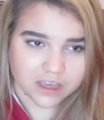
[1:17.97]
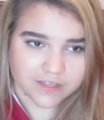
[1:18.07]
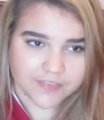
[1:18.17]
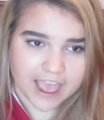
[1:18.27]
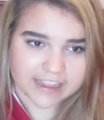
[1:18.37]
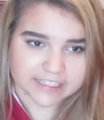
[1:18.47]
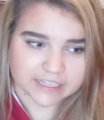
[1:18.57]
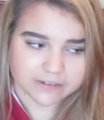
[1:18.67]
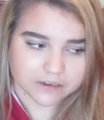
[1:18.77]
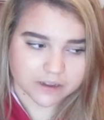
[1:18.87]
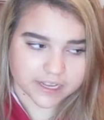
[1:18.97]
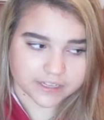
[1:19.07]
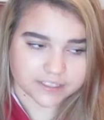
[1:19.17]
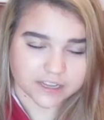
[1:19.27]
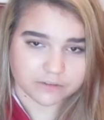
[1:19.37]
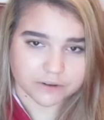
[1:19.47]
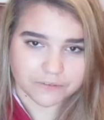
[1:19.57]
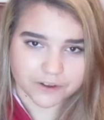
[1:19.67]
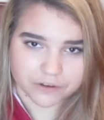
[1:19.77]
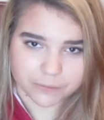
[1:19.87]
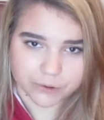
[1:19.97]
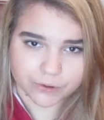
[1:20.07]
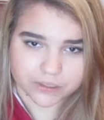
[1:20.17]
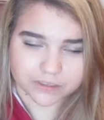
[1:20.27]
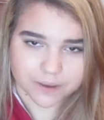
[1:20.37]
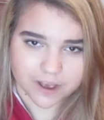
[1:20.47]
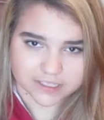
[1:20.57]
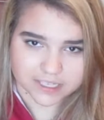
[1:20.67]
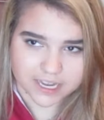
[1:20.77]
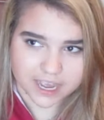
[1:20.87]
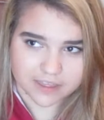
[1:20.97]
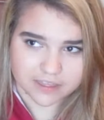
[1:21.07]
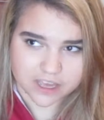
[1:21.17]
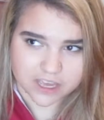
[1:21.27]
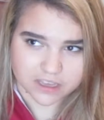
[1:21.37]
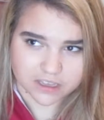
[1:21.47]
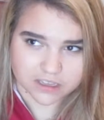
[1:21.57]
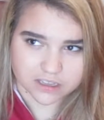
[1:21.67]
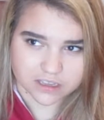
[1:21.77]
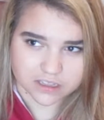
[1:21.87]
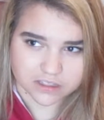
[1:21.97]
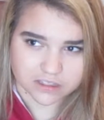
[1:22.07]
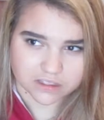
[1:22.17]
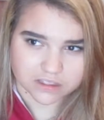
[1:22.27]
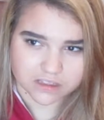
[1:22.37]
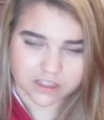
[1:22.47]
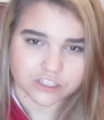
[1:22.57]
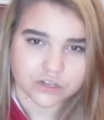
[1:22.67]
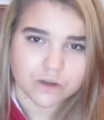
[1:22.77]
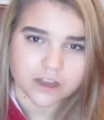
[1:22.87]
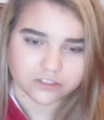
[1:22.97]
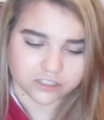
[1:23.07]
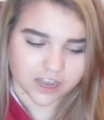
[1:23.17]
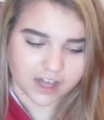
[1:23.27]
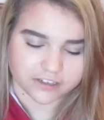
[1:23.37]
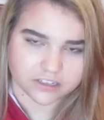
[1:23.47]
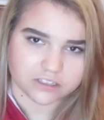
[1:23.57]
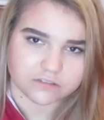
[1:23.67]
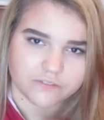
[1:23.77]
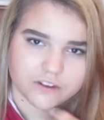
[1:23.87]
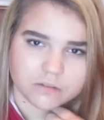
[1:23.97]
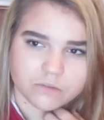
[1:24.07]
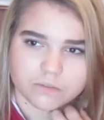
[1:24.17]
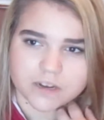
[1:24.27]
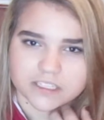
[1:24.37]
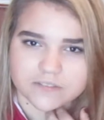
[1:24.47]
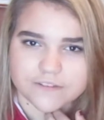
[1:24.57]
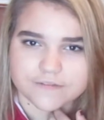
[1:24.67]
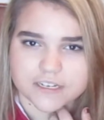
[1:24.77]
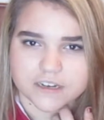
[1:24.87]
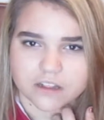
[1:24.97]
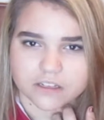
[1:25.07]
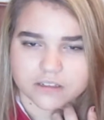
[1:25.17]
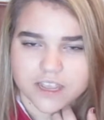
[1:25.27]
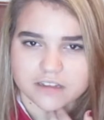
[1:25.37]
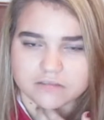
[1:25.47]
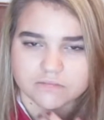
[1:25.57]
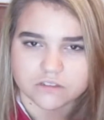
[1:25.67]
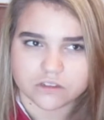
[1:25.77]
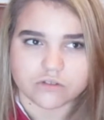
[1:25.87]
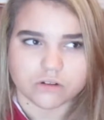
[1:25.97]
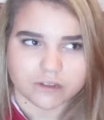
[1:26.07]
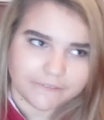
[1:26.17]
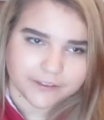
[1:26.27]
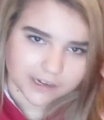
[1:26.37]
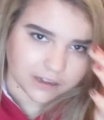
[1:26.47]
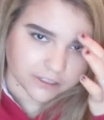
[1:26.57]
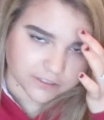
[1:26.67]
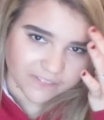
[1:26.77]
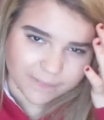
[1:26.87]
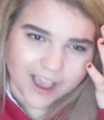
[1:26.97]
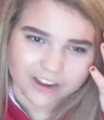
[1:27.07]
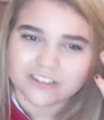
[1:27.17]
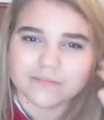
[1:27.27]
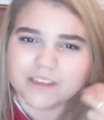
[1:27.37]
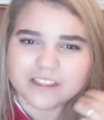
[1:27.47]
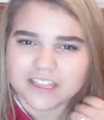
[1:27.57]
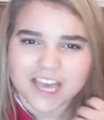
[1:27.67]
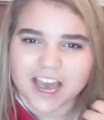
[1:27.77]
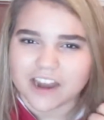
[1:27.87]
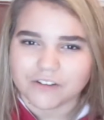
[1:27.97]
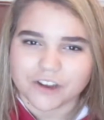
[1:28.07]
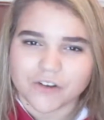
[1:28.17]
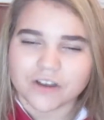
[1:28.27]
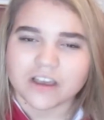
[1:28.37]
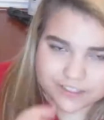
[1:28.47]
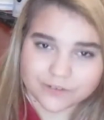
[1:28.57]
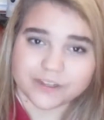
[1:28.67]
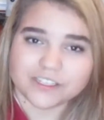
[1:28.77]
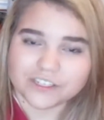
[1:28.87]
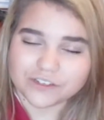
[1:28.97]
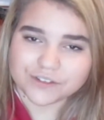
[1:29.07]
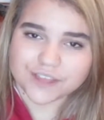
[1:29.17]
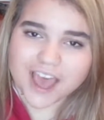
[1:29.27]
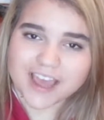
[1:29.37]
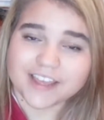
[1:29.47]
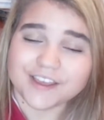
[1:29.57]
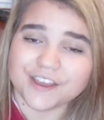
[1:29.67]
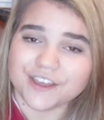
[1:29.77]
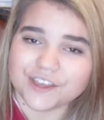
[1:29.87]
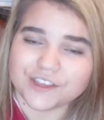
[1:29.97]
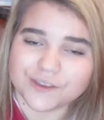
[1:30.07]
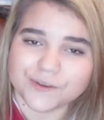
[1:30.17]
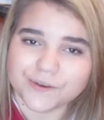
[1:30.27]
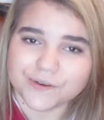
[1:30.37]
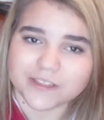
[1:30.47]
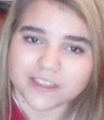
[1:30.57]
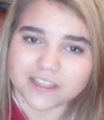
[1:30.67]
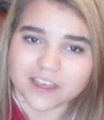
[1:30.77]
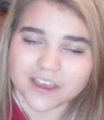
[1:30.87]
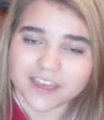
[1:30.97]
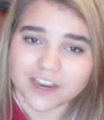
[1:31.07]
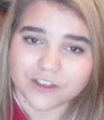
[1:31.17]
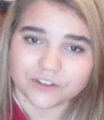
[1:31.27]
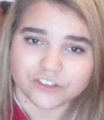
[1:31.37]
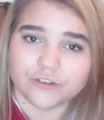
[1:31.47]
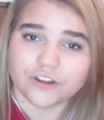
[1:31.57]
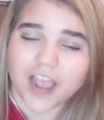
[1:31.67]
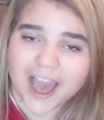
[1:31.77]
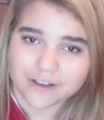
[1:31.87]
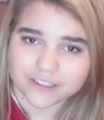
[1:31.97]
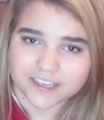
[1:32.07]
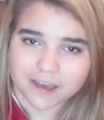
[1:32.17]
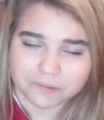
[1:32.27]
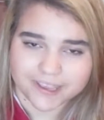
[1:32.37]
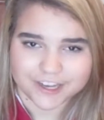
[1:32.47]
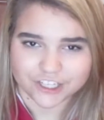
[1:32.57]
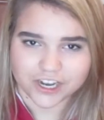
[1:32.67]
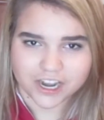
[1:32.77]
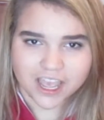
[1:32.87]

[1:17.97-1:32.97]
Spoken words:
That is a refundable deposit. I think the $200 is refundable, but it's a $50, like, you don't get $50 of it back or something like that. I don't know. So once you do that, you can do your housing application.